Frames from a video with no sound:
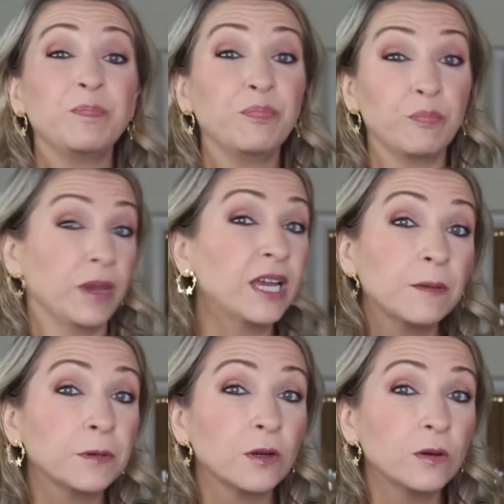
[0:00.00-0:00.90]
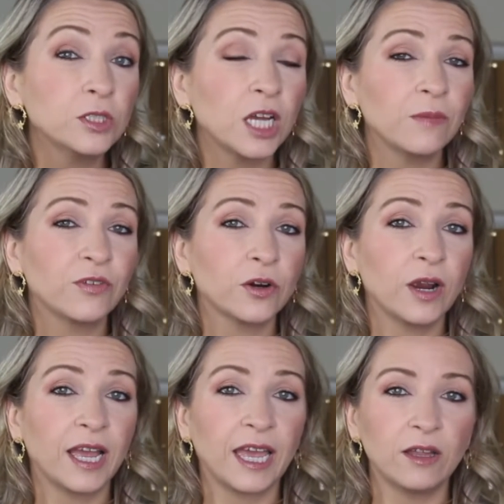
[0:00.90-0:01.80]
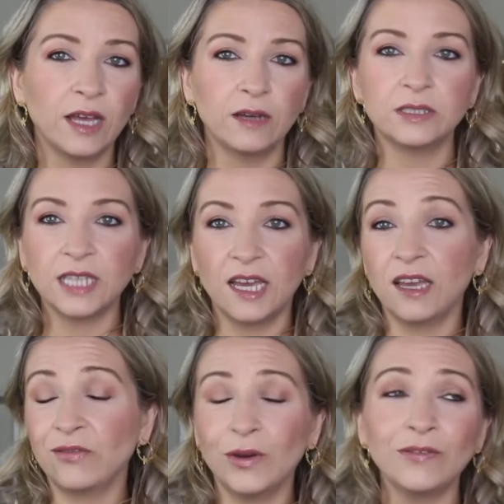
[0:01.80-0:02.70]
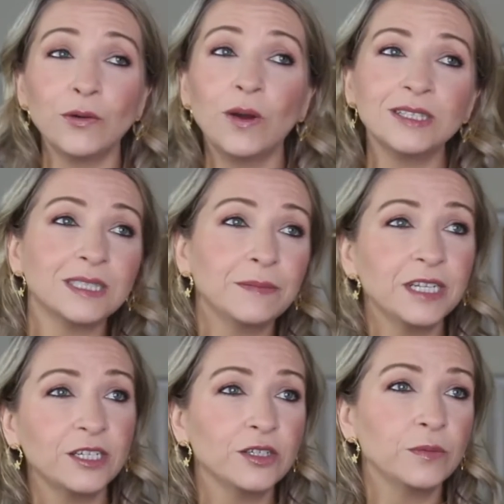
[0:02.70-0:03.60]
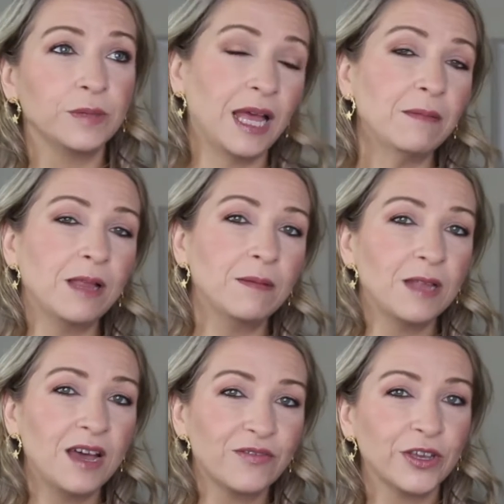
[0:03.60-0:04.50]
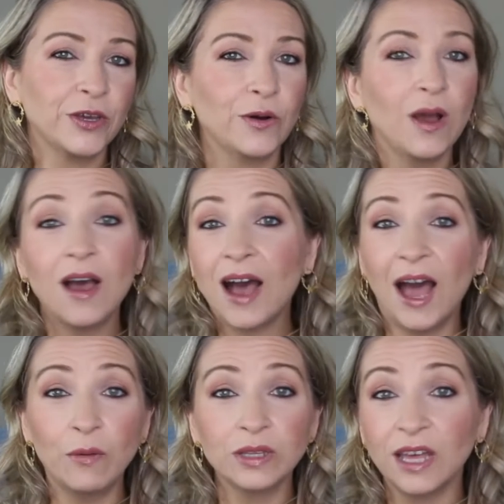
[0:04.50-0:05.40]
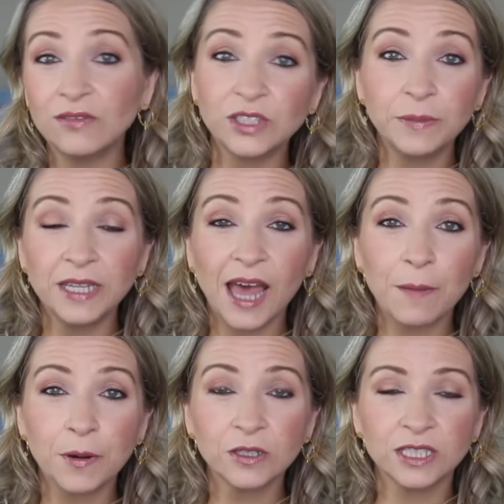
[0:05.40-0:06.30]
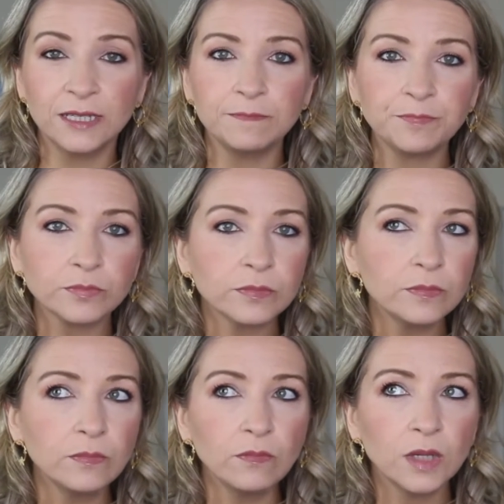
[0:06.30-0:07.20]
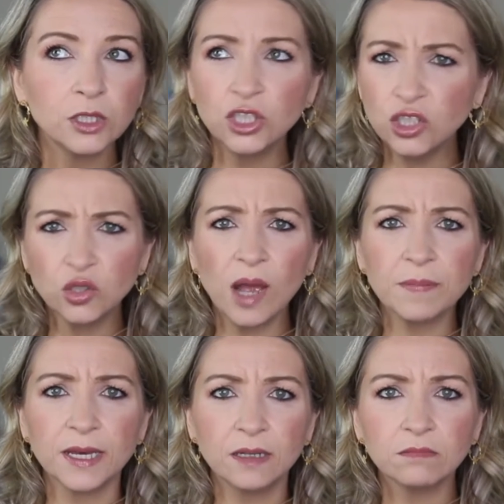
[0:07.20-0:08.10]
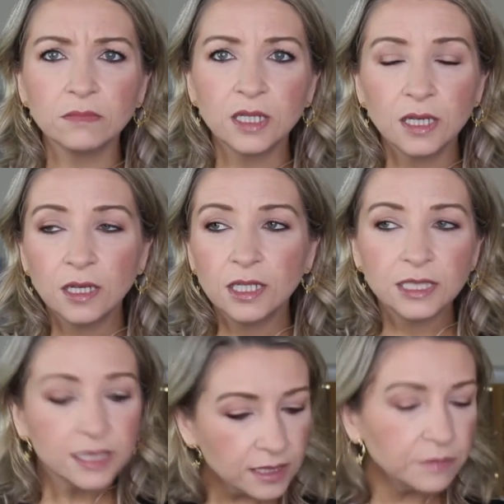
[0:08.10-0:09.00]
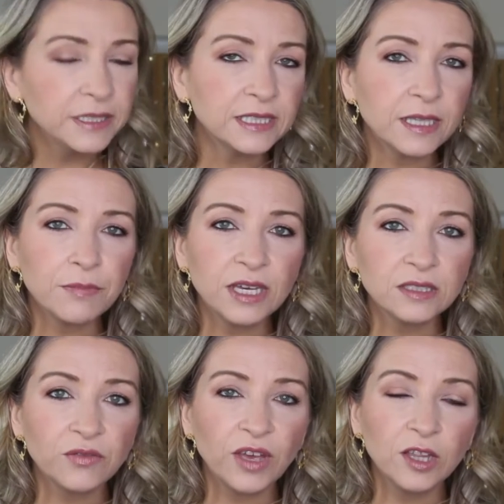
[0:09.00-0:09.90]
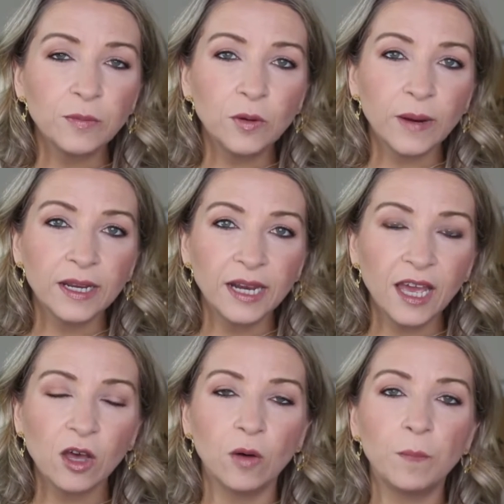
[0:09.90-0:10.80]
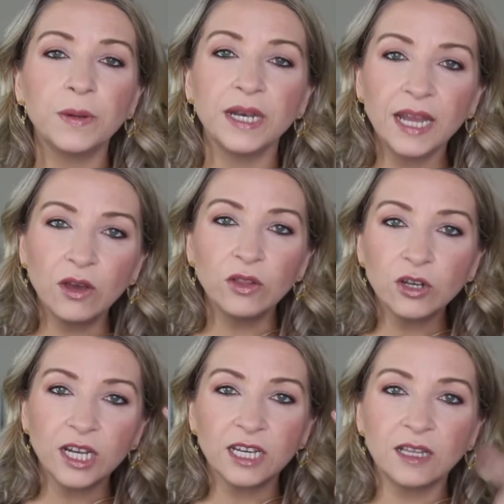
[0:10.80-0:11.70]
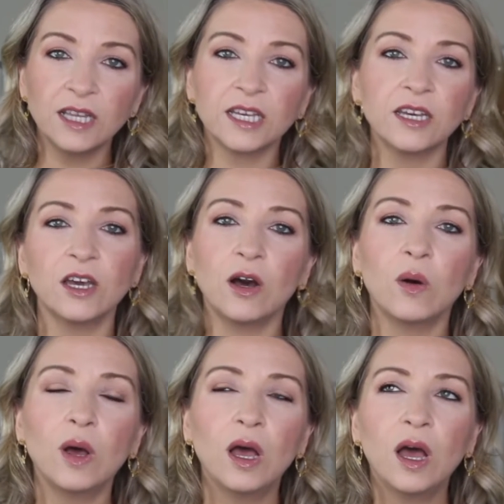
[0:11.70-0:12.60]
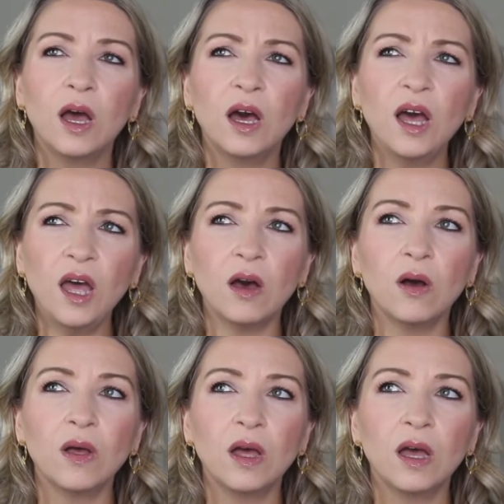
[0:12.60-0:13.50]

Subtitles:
make up your own job, for crying out loud. Say, if you ever want somebody to do blah, blah, blah for you, I would love to be that person. Just drop it. Doesn't mean something's available right now, but now they're going to click and go, oh,